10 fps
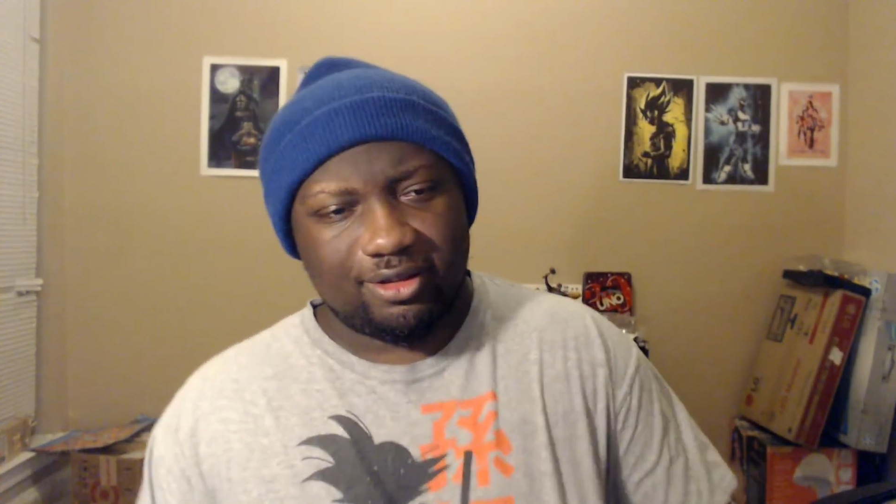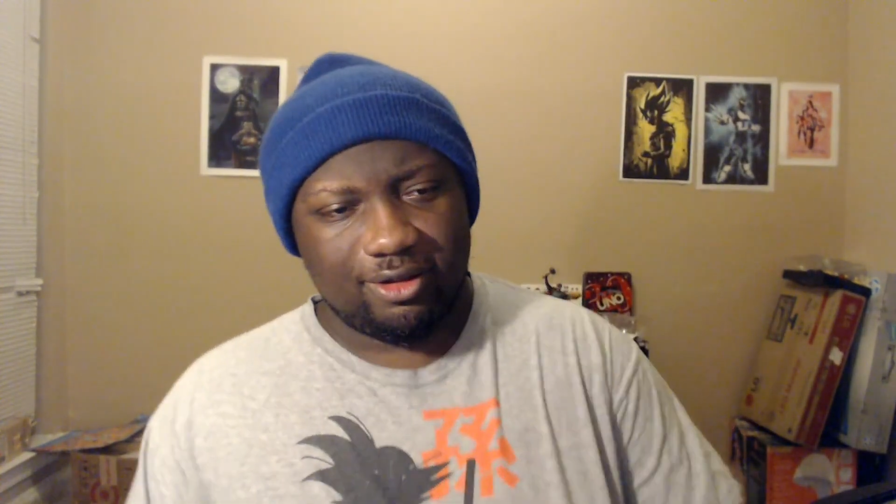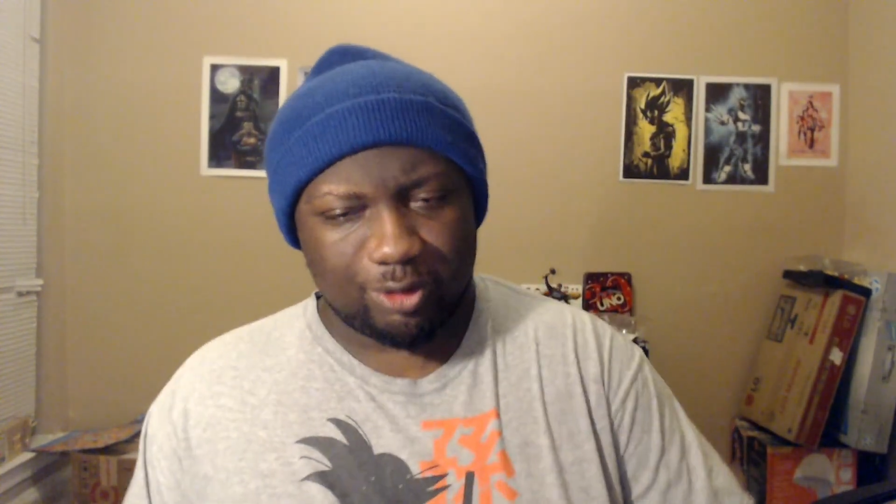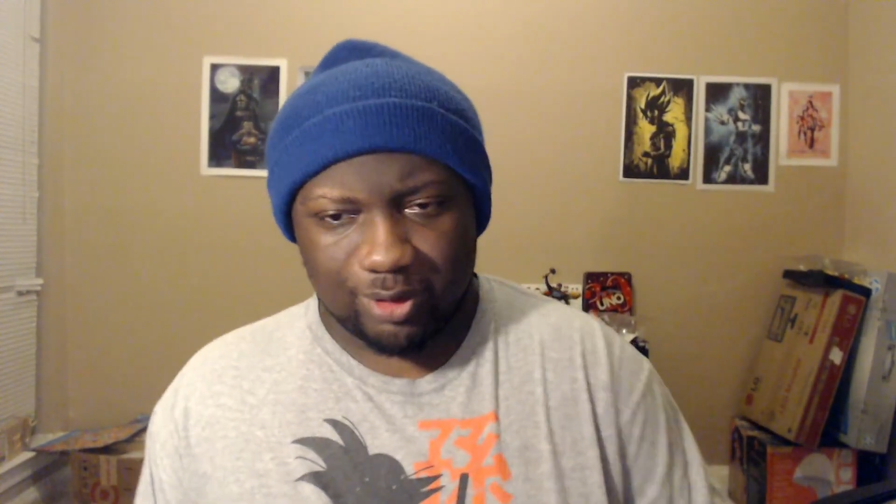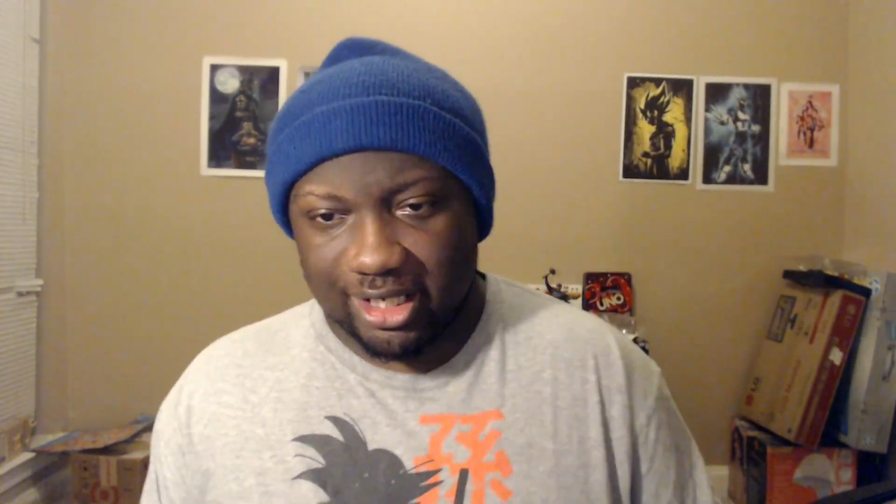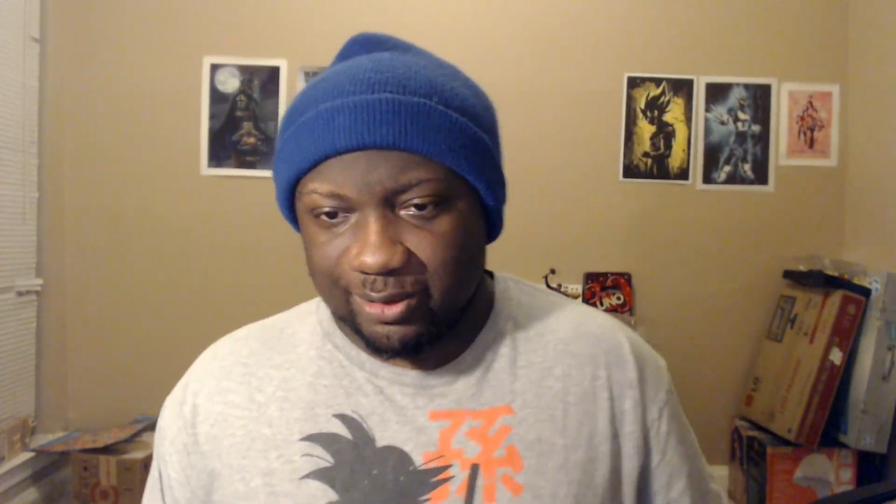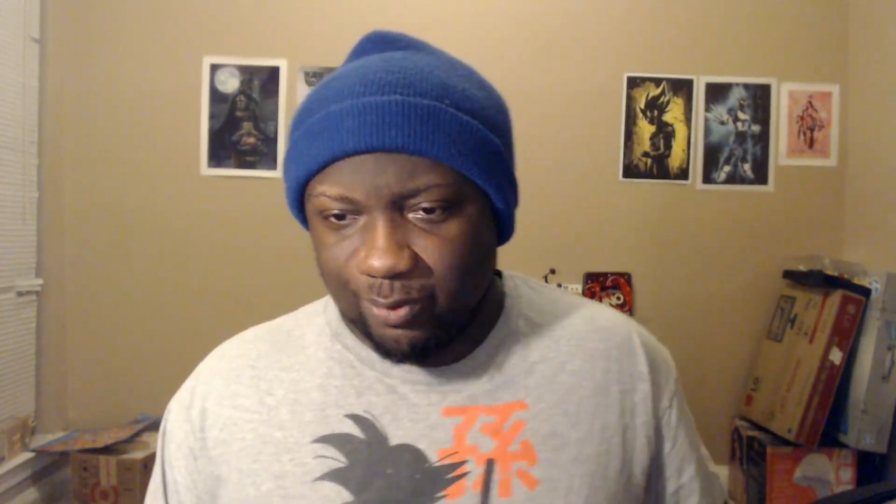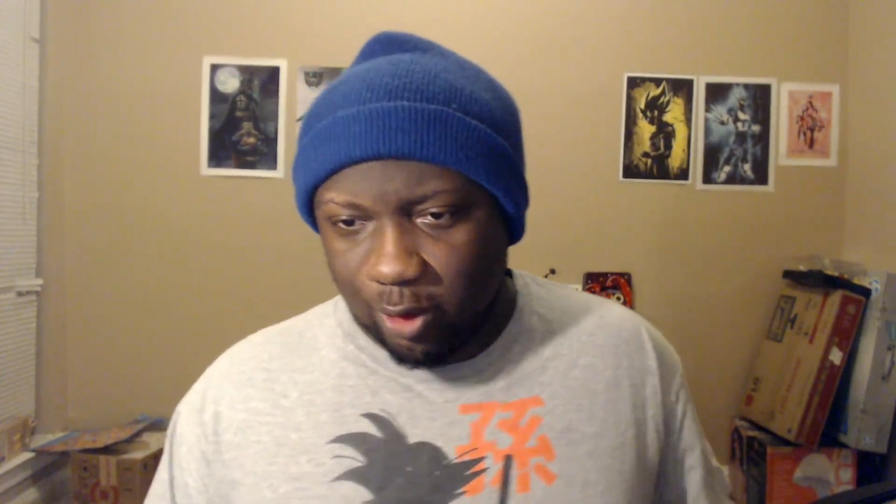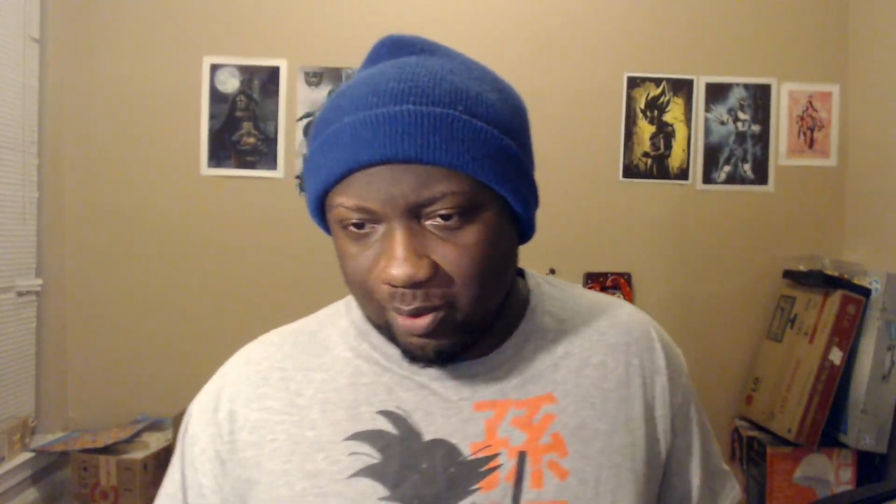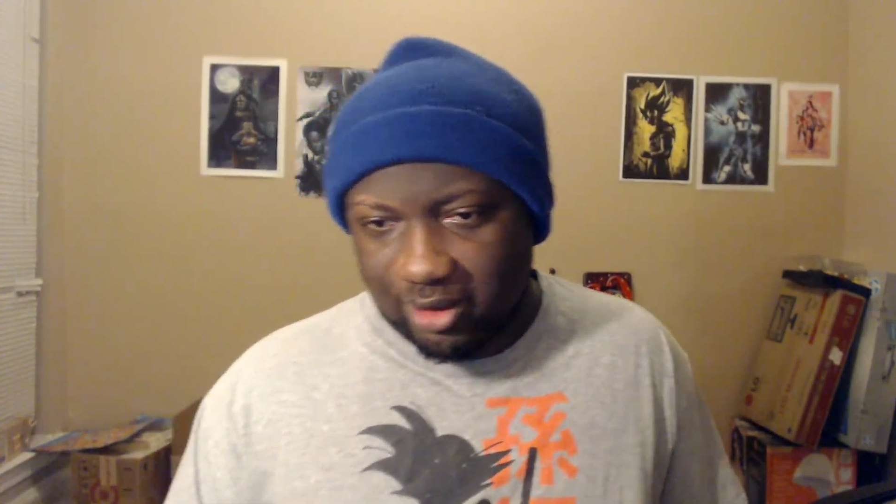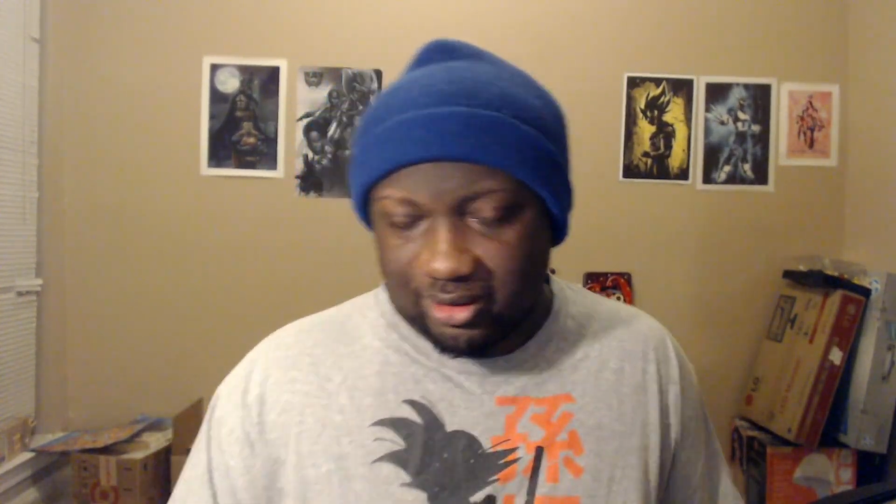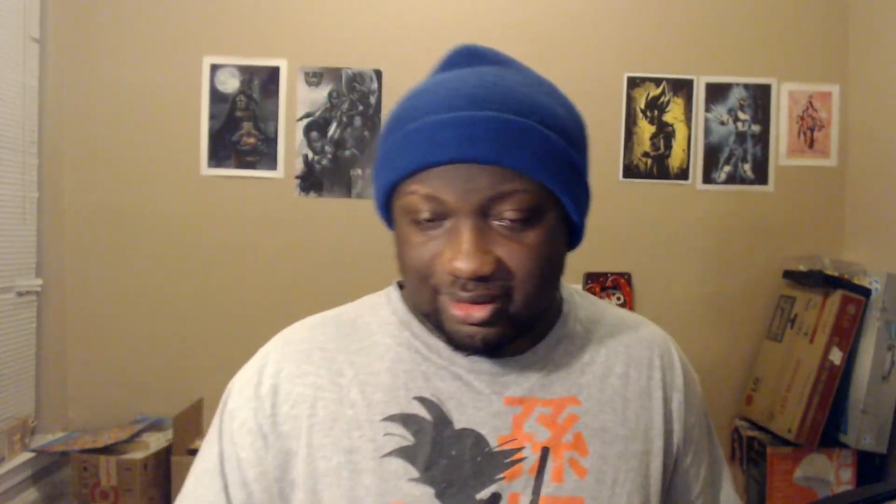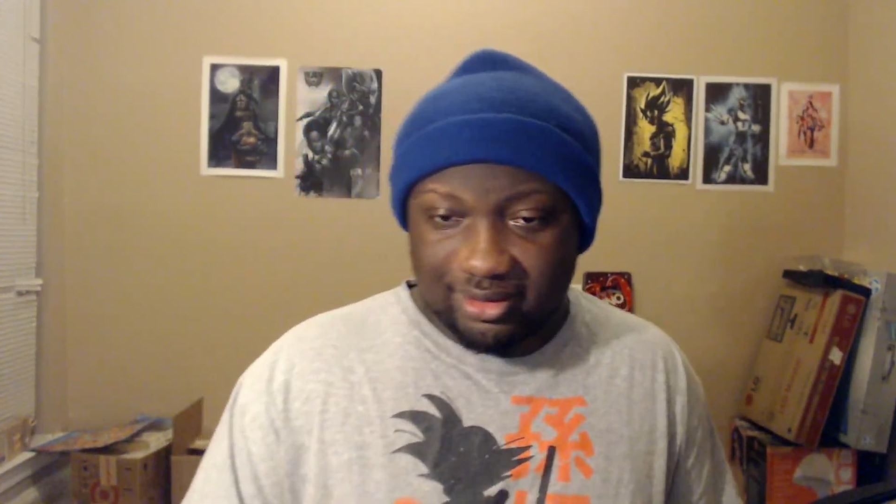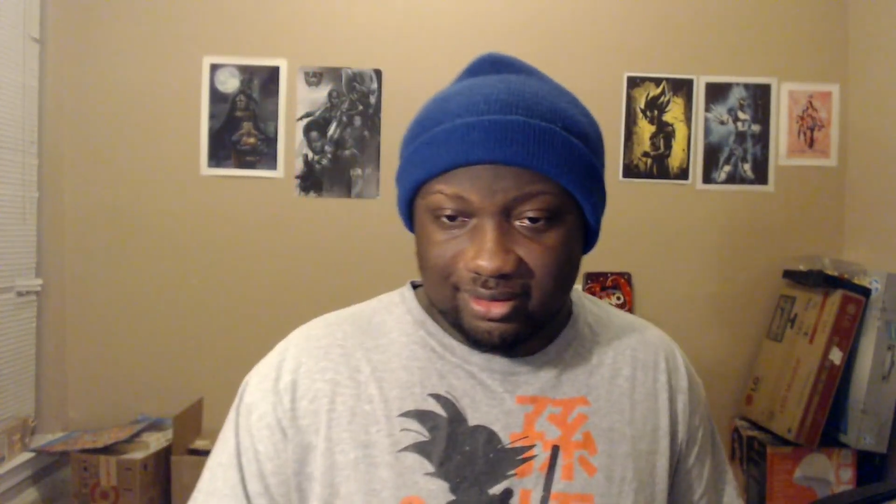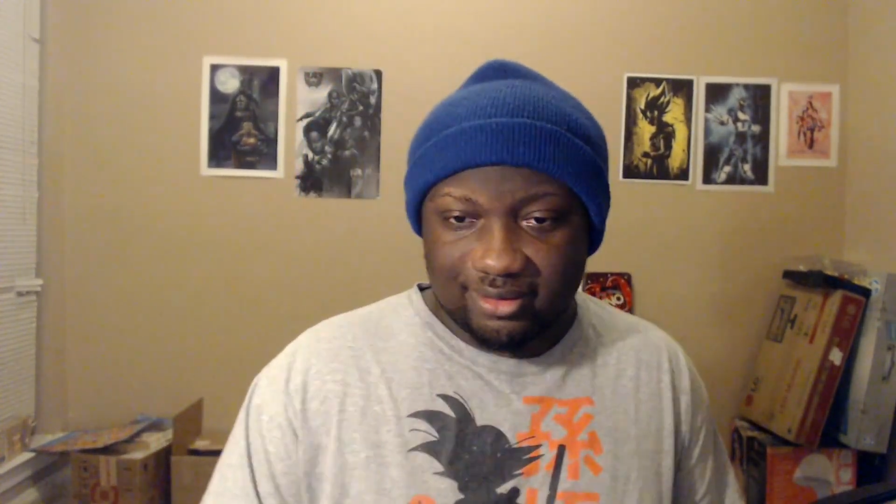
of Transformers.